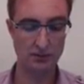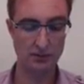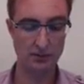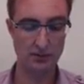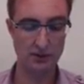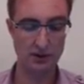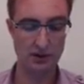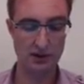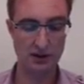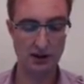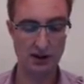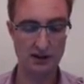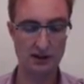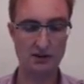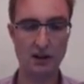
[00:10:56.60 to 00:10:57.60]
the
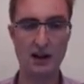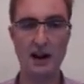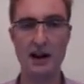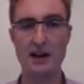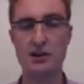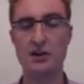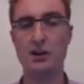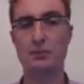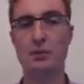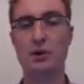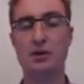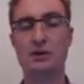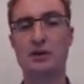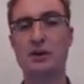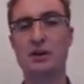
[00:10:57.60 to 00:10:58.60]
size of a cache at a
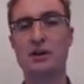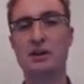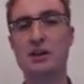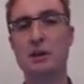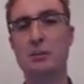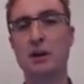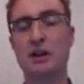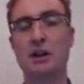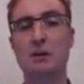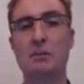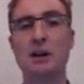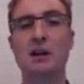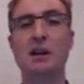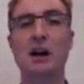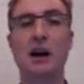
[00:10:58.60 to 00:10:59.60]
proxy can typically be
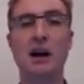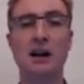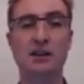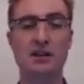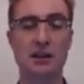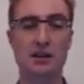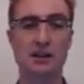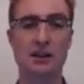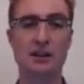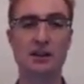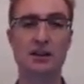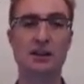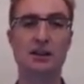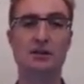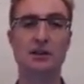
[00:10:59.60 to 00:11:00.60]
larger than at
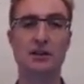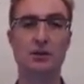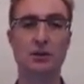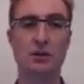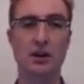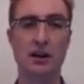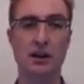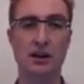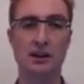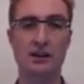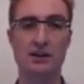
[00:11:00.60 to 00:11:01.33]
individual clients